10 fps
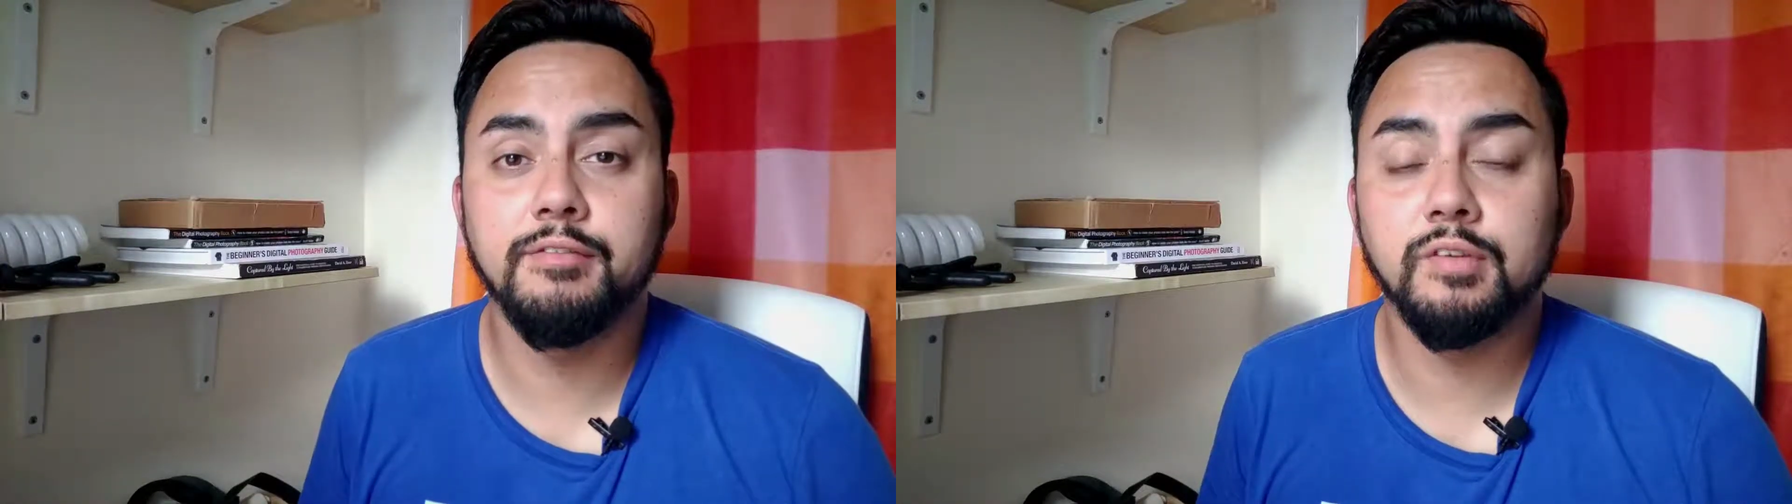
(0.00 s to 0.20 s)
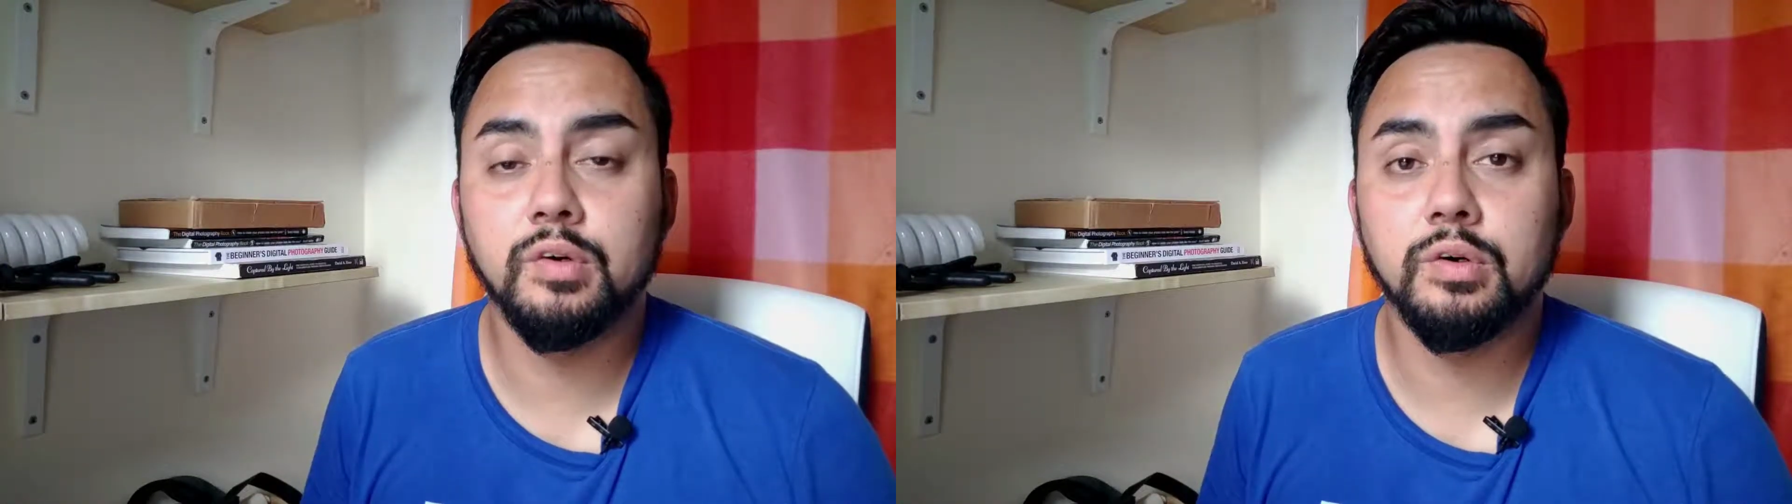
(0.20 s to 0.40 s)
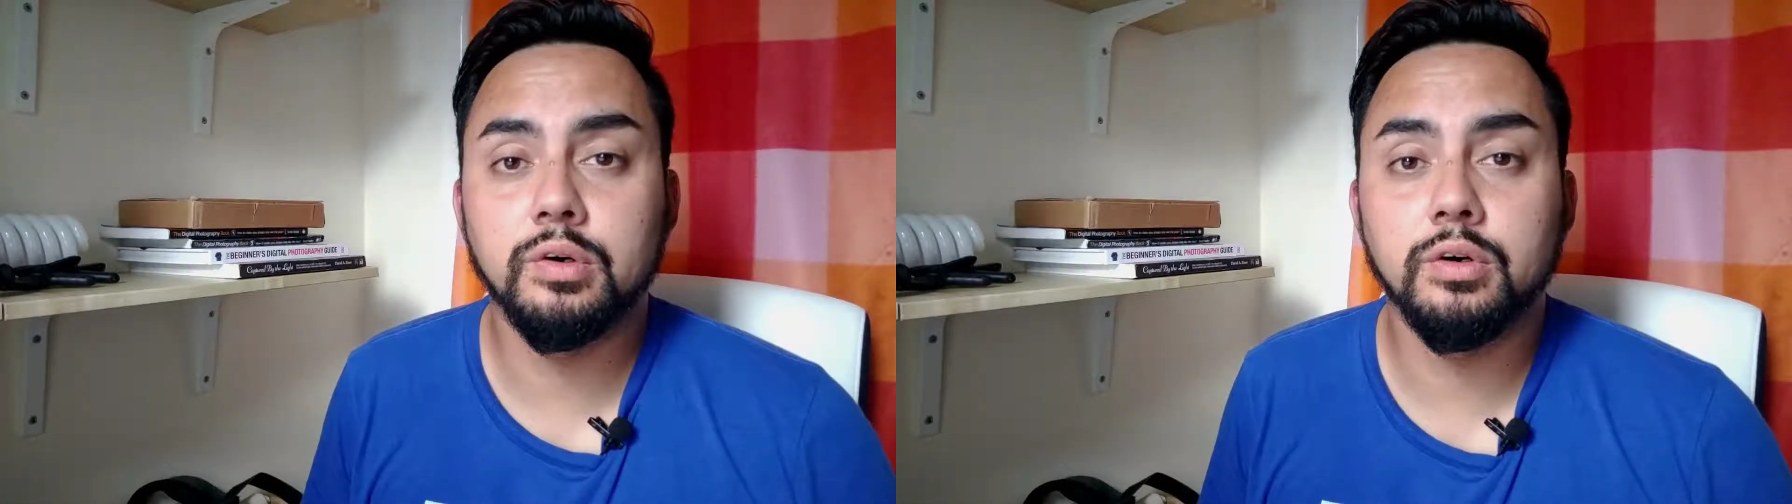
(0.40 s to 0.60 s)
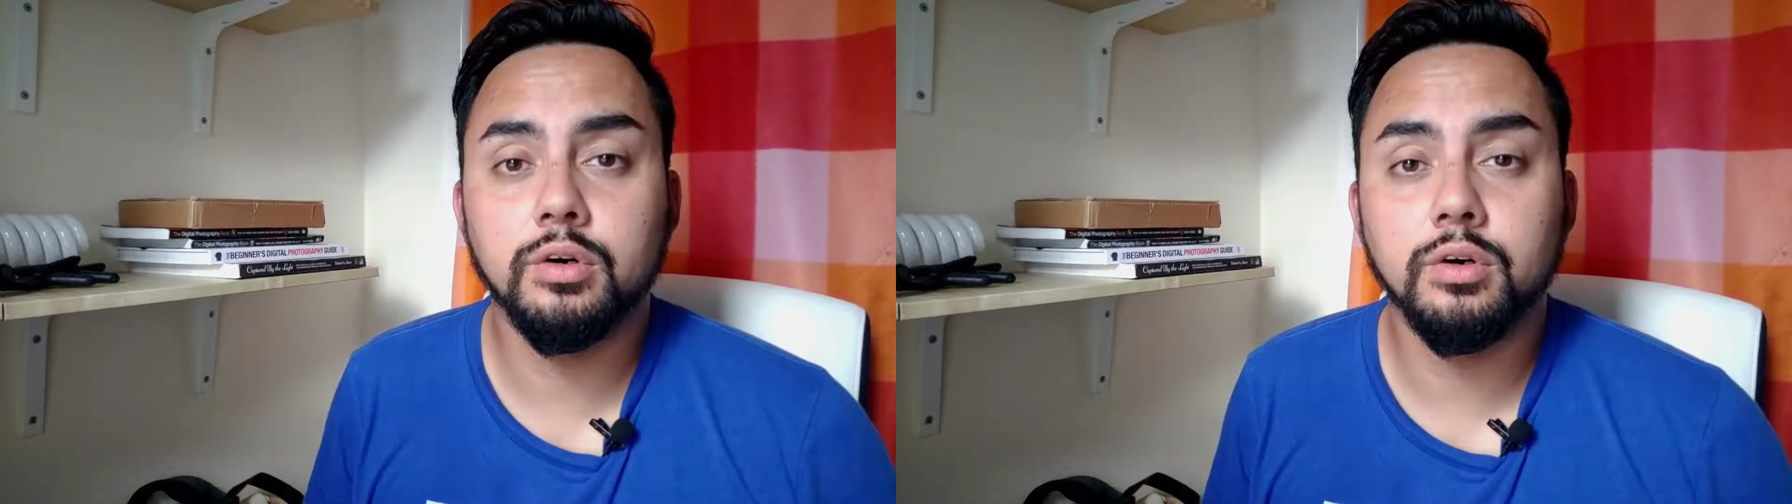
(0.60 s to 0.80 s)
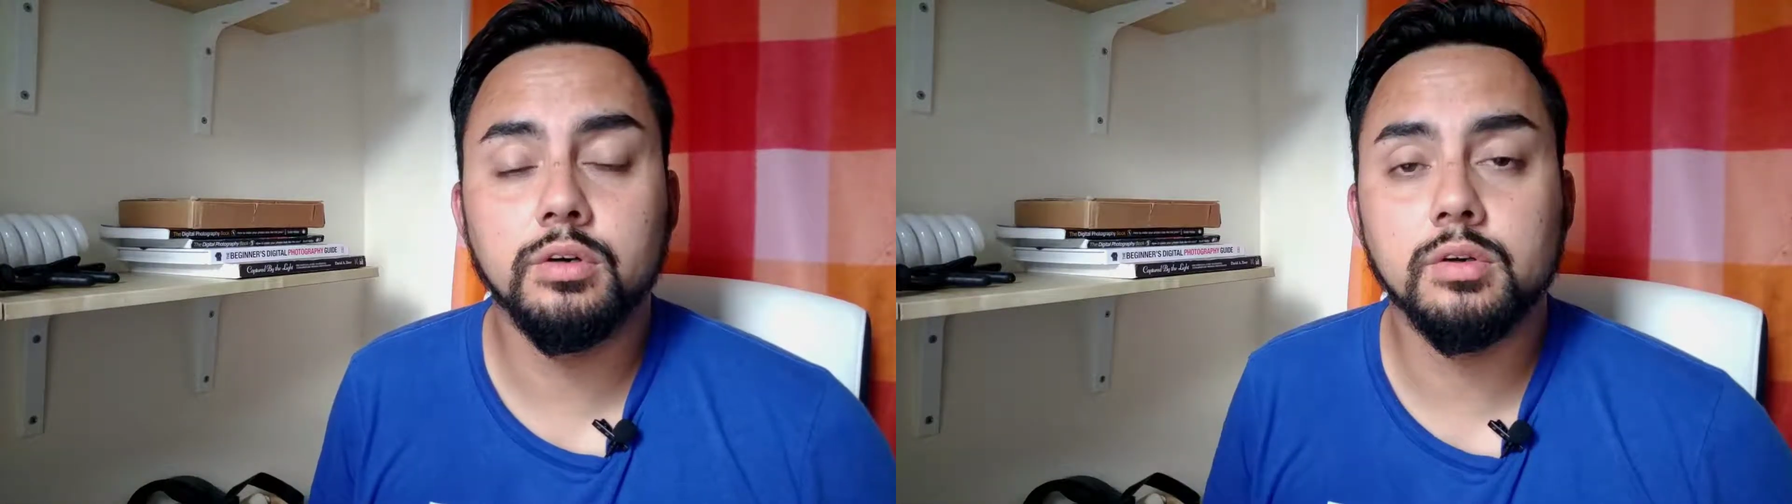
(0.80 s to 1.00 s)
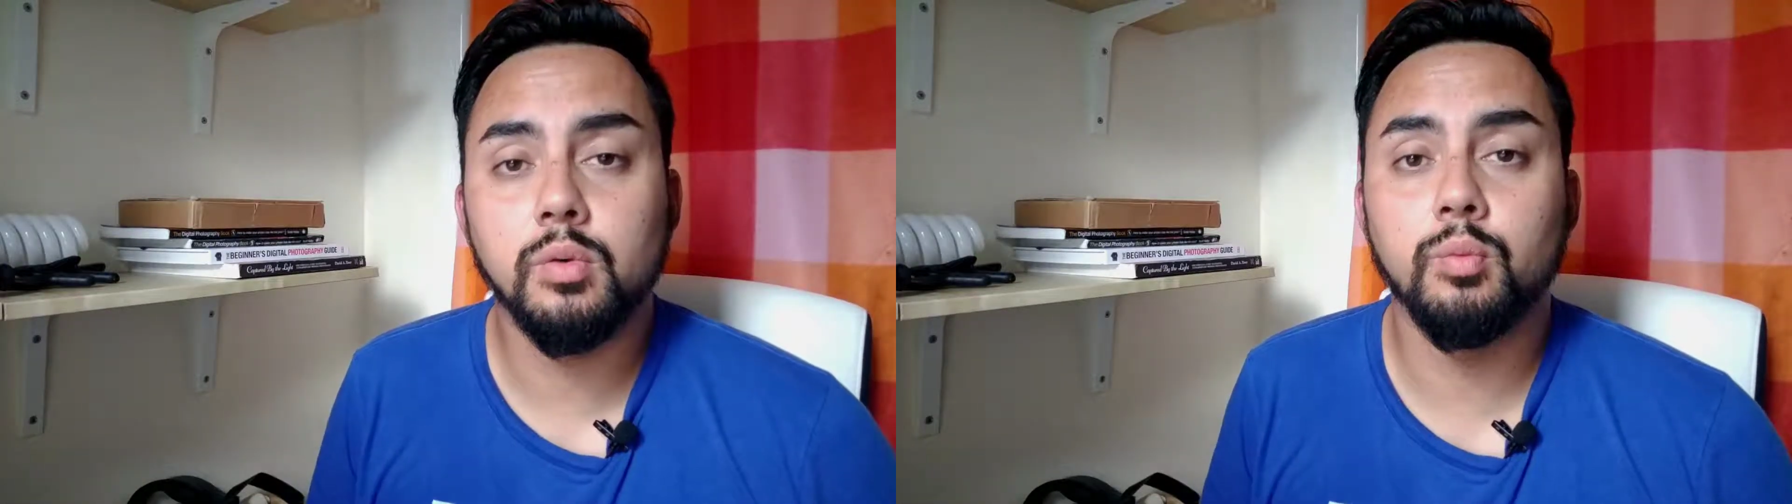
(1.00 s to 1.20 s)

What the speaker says: for